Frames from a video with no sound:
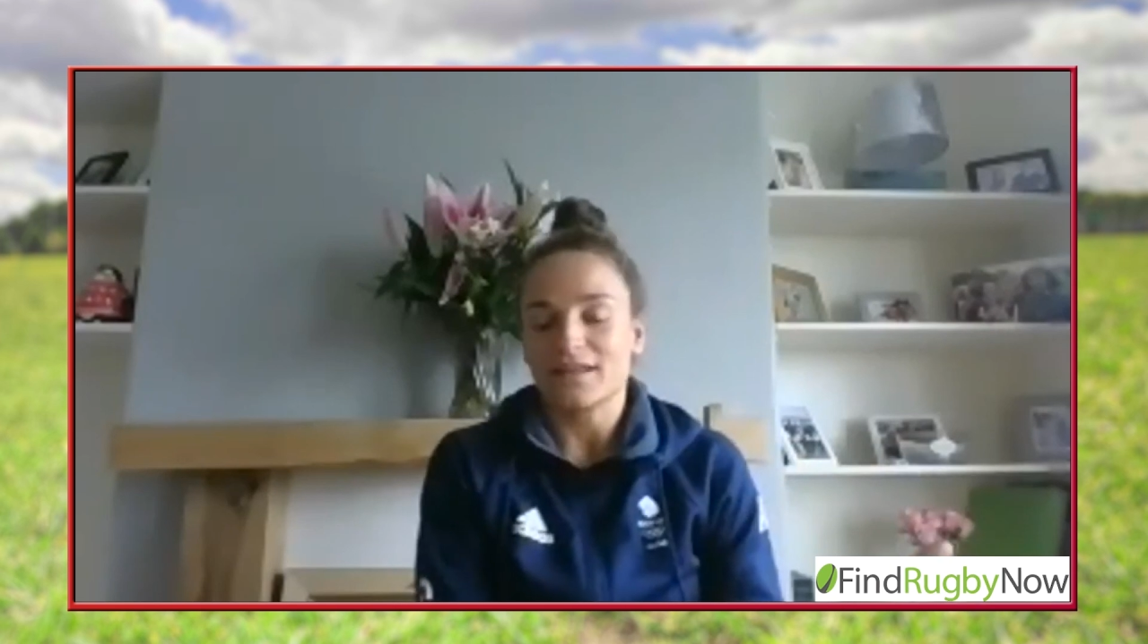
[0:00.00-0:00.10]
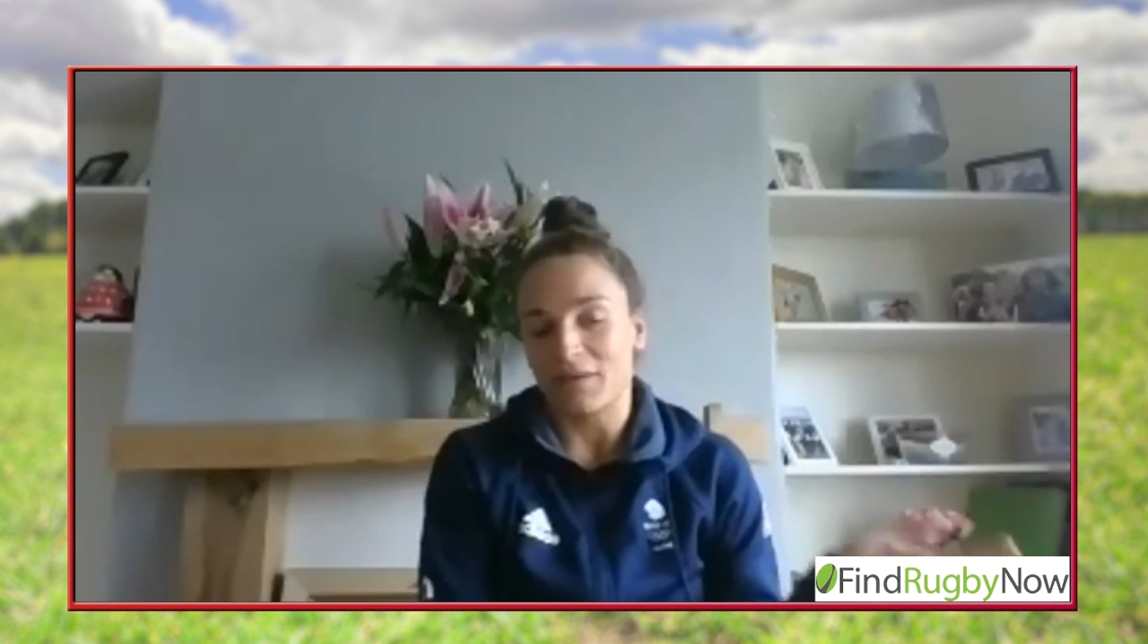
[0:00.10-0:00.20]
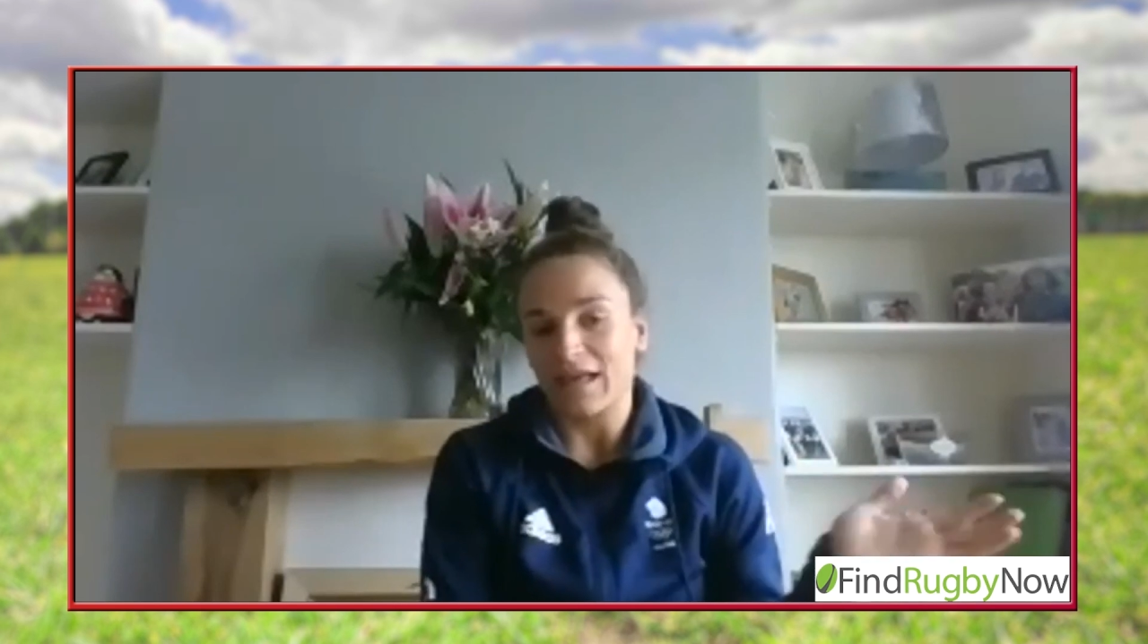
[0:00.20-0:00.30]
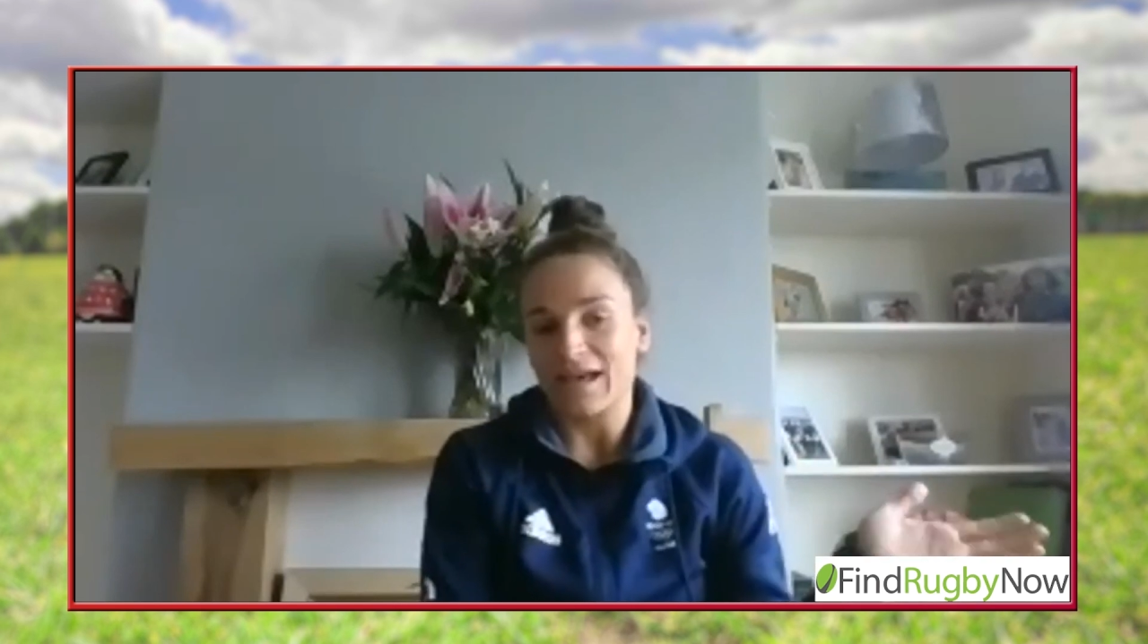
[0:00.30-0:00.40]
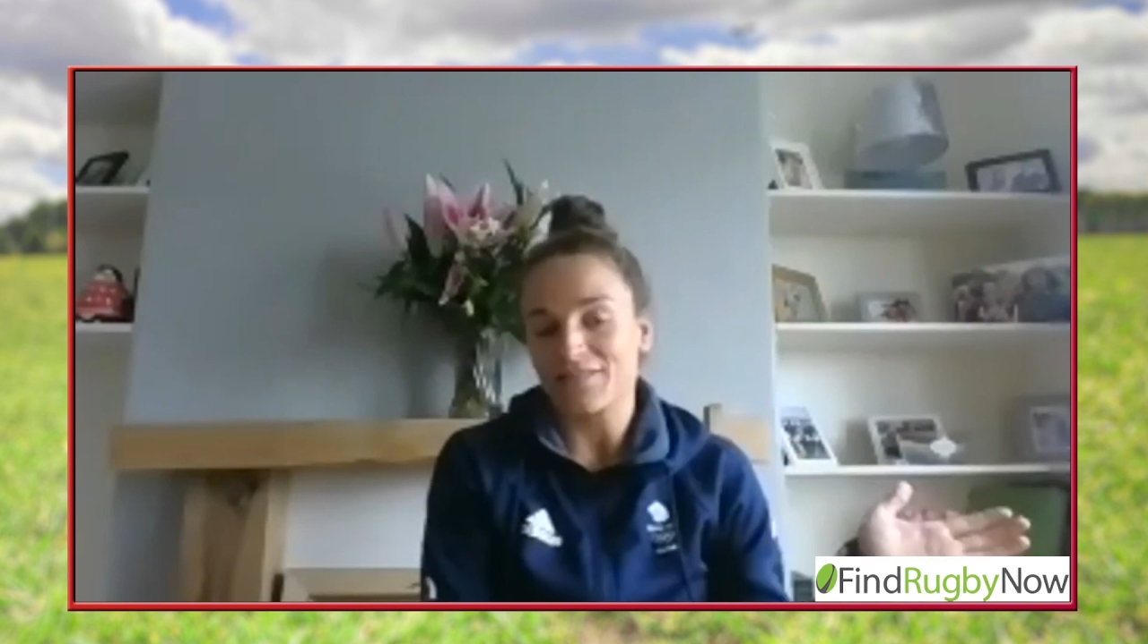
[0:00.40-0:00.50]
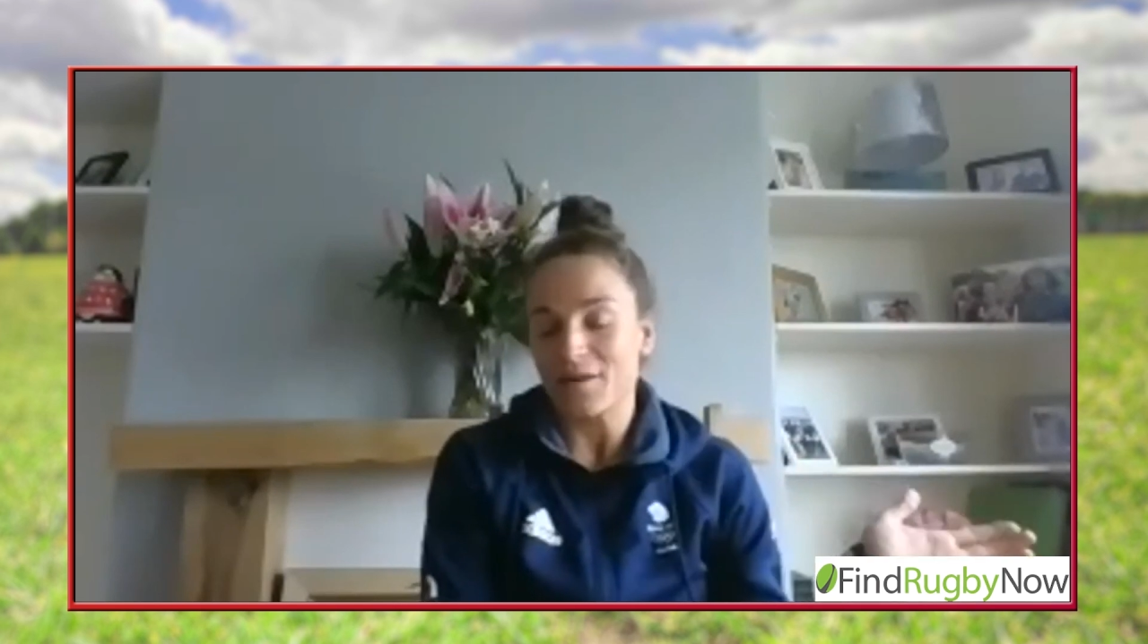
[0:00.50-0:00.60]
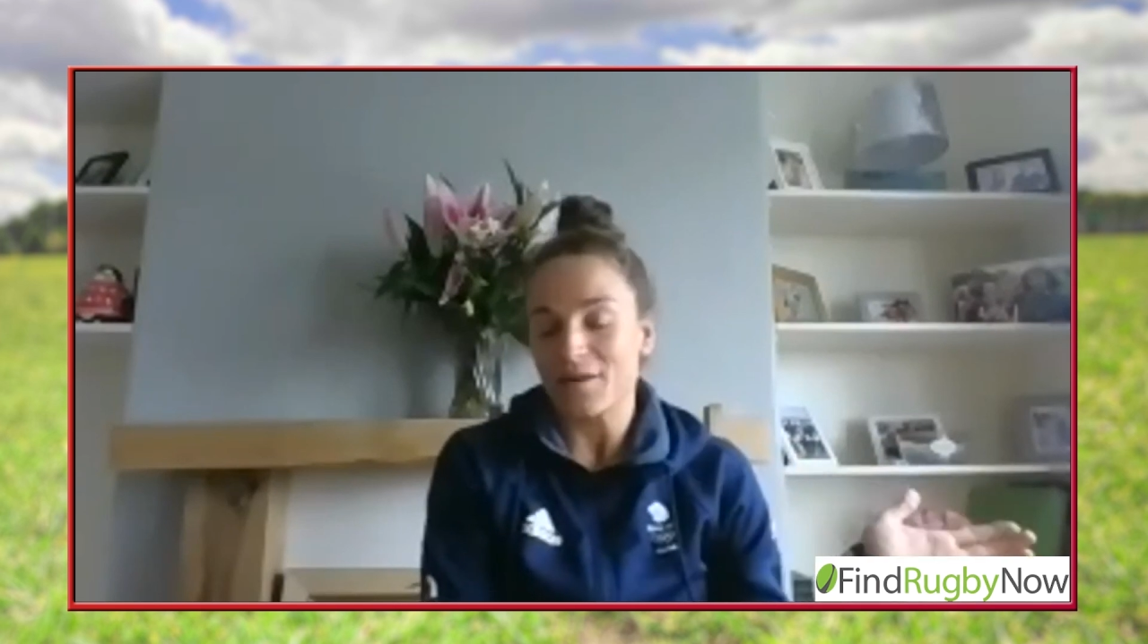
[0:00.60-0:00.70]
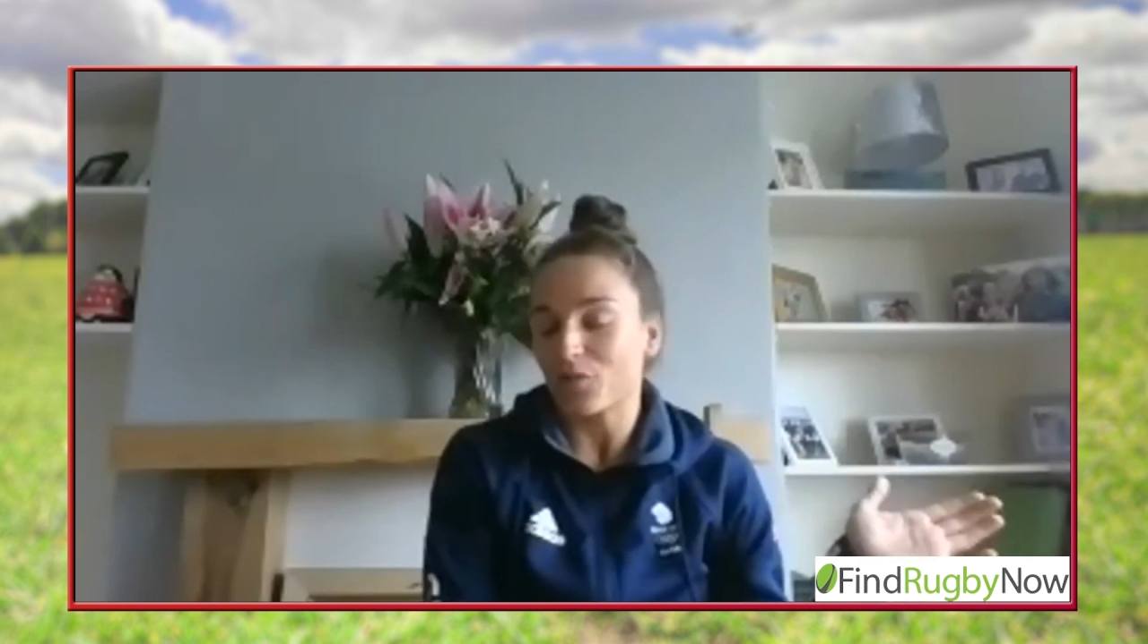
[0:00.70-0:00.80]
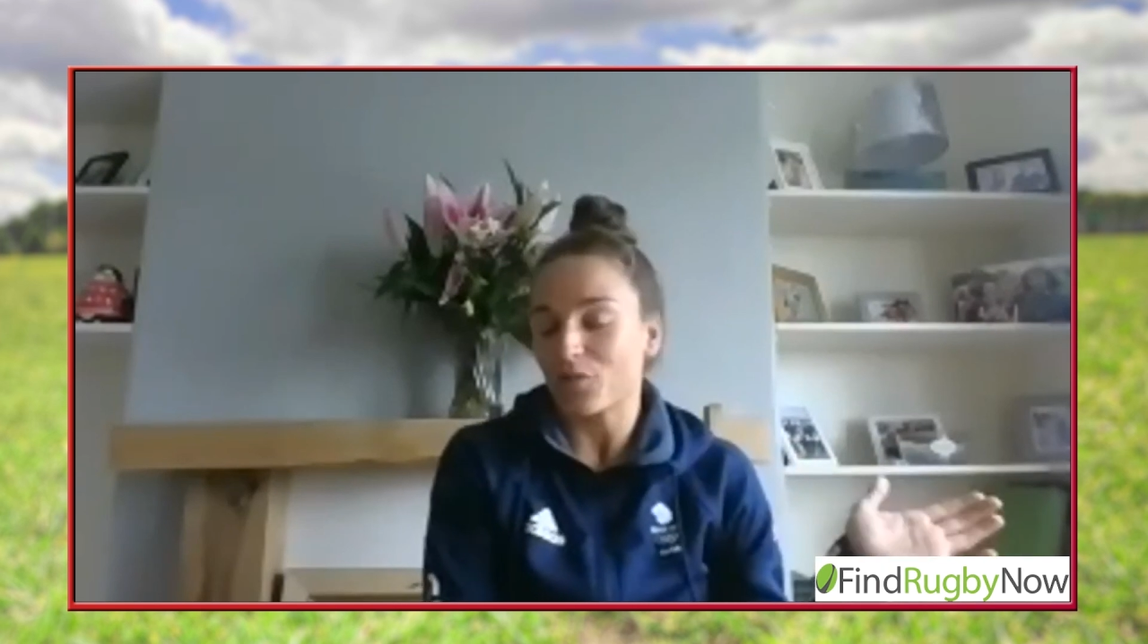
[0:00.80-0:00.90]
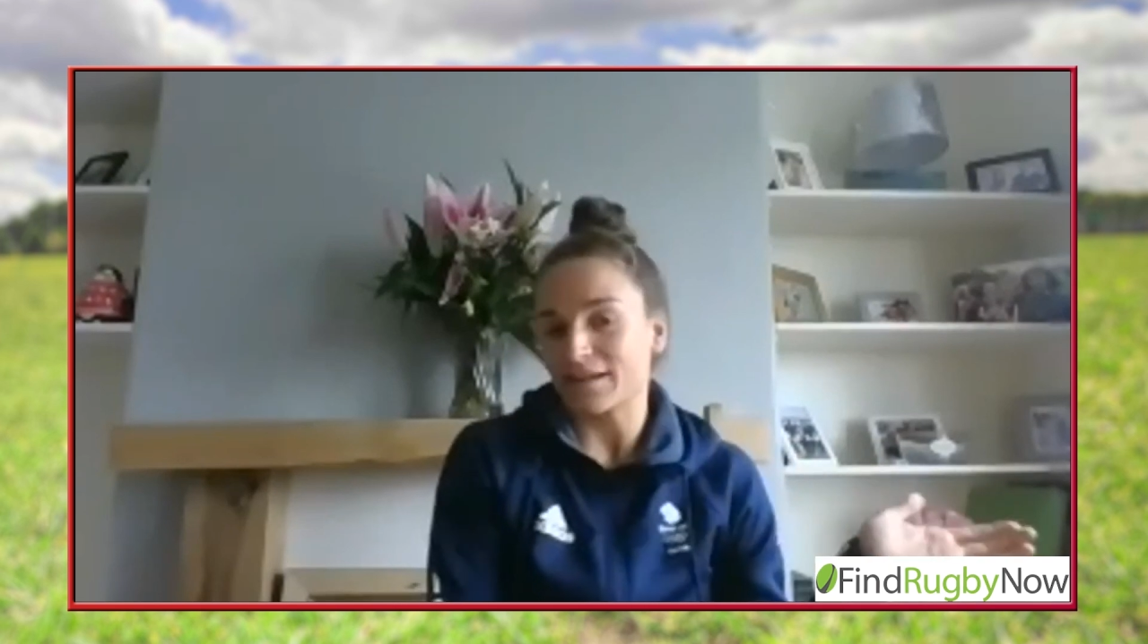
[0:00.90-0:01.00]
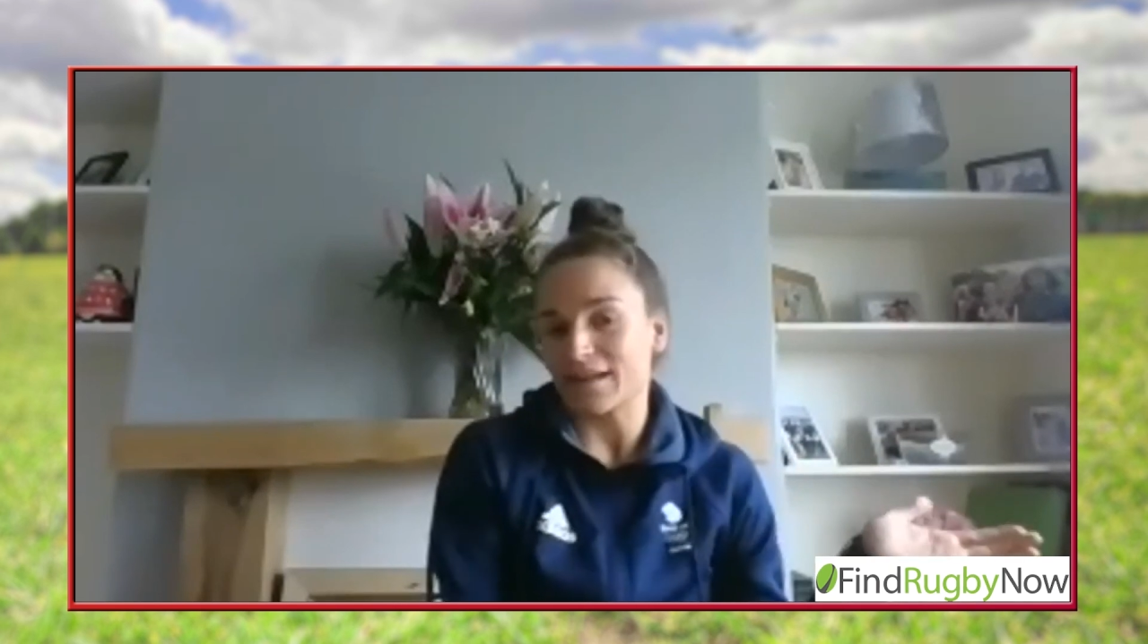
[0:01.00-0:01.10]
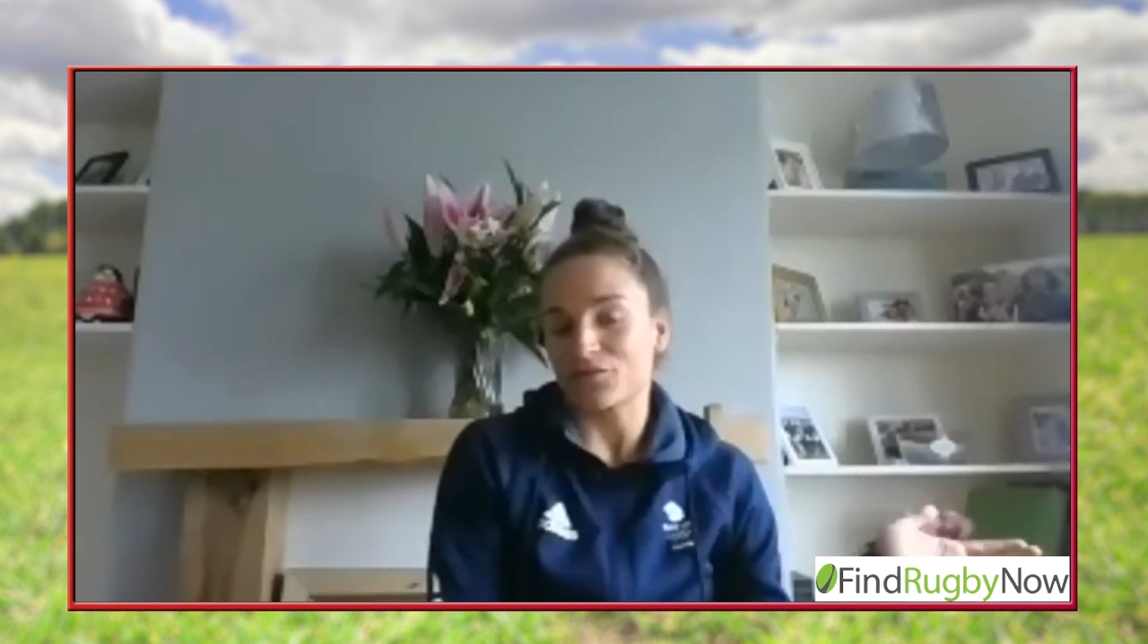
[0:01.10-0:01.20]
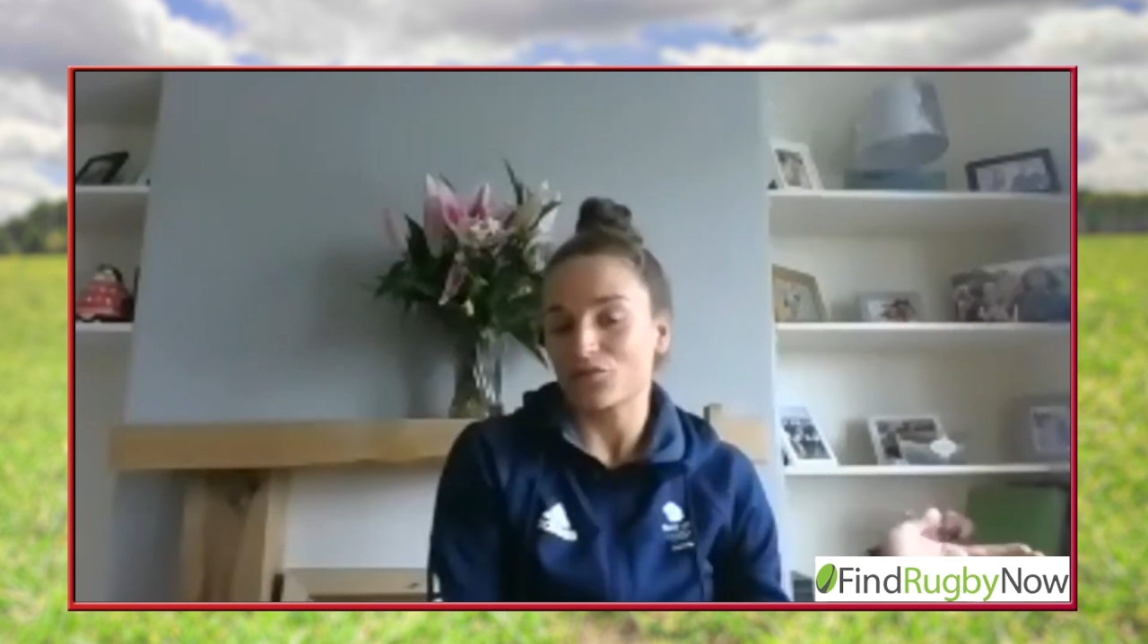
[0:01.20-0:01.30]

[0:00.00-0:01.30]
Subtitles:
Well, at that point I never